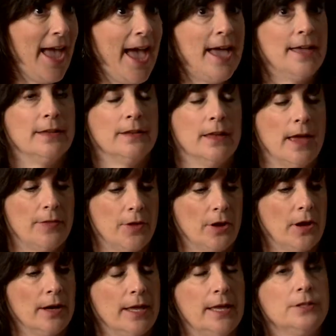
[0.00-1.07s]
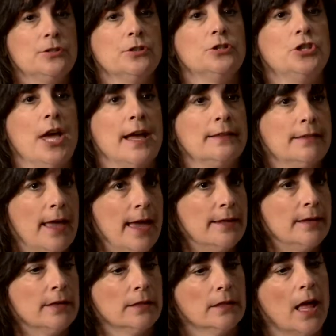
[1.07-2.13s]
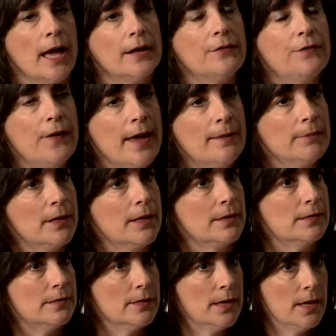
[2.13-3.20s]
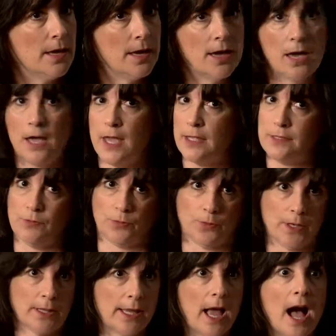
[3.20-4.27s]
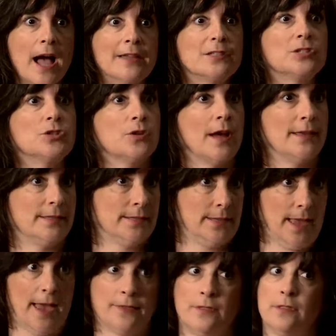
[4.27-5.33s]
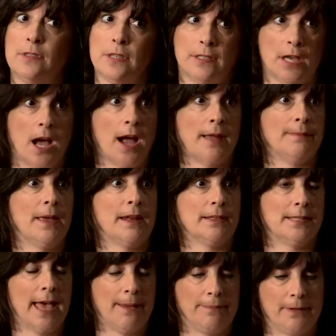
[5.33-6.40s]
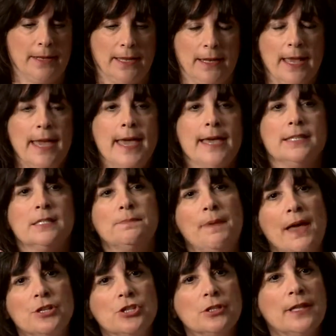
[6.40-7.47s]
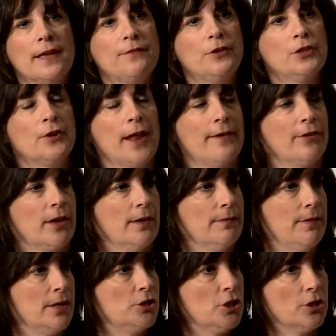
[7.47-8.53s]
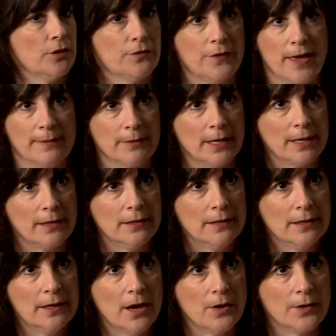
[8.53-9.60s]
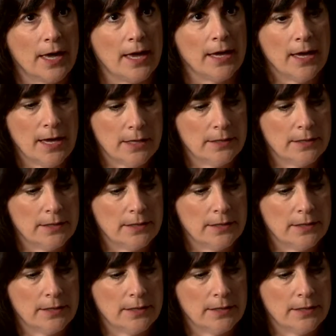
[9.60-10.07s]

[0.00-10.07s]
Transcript: And they're going to interject, and in a lot of families, it's really high stress at the time that it's happening, especially if you don't have a conventional family, okay?